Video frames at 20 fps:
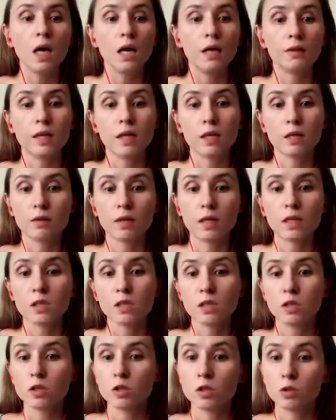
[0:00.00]
The
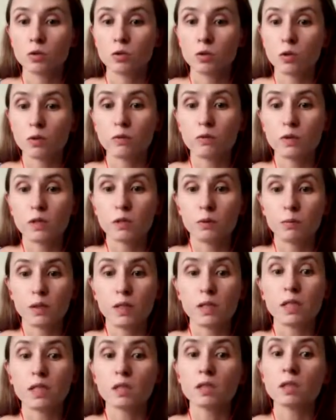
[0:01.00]
correction should always
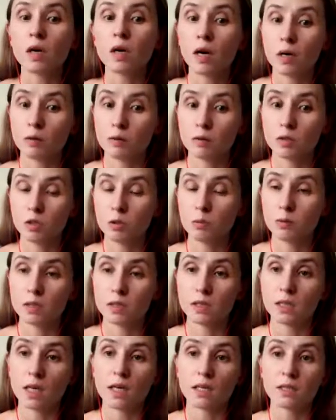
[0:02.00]
be
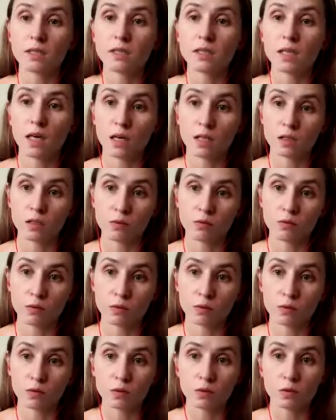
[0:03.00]
encouragement and
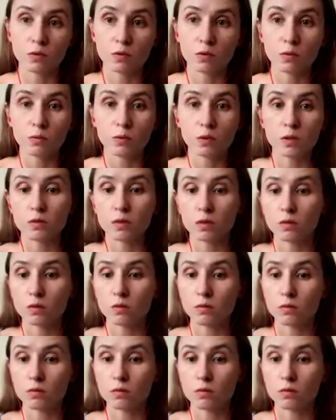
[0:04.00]
tactful. So you will not